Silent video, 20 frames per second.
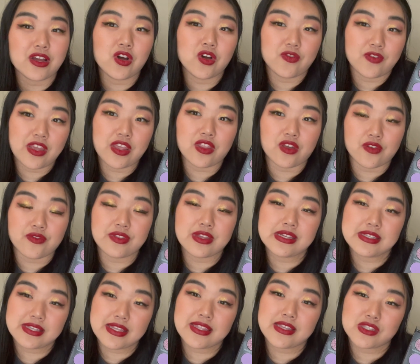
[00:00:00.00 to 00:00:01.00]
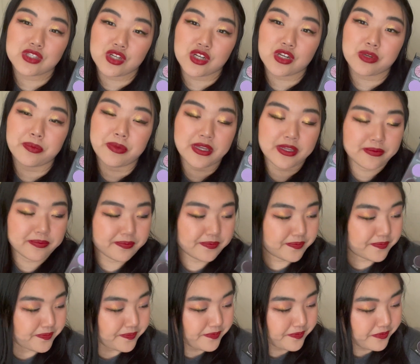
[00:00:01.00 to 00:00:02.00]
of either of these in this tournament.
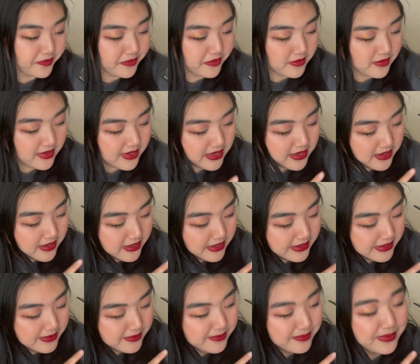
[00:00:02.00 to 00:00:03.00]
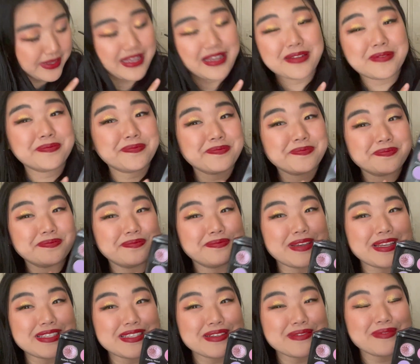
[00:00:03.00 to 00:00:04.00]
Yeah,
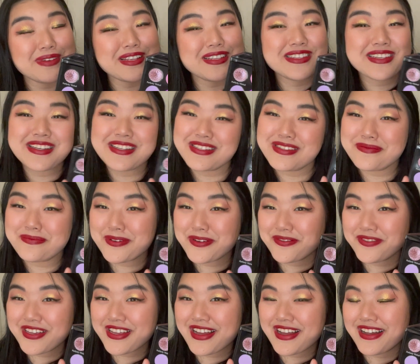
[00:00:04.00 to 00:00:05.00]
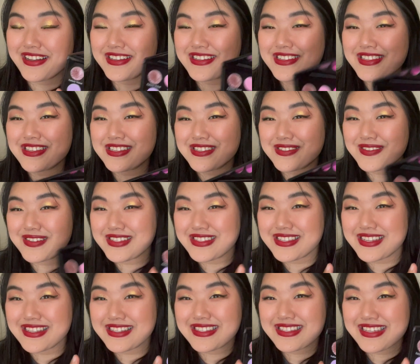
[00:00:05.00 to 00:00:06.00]
Basic Witch is moving on to the Sweet
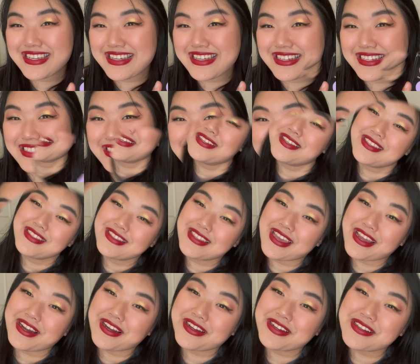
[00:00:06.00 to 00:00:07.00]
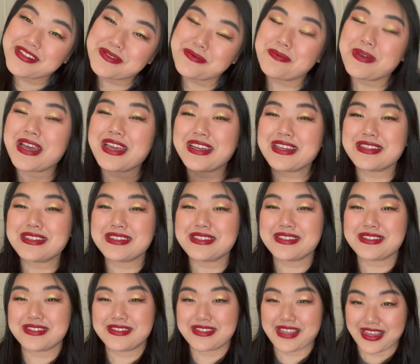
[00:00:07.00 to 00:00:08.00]
16. There's my
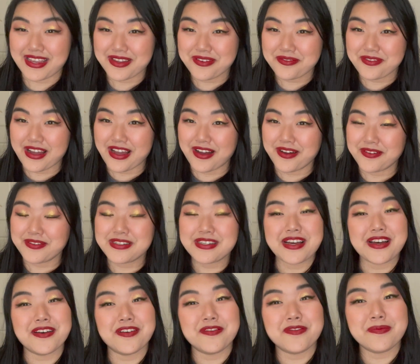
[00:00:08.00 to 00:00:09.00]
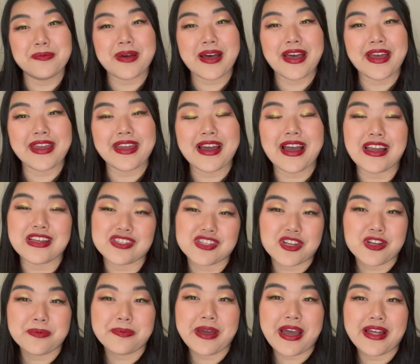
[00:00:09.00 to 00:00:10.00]
second round of my
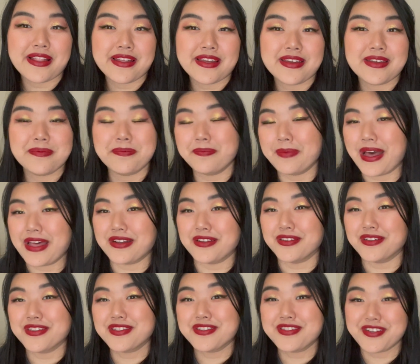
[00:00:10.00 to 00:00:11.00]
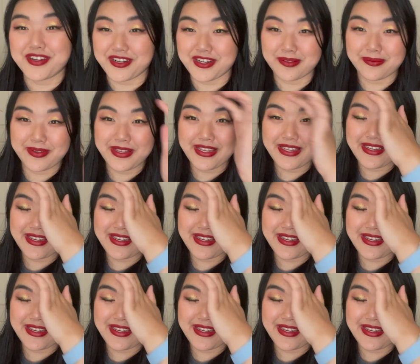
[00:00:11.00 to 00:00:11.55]
eyeshadow palette battle tournament.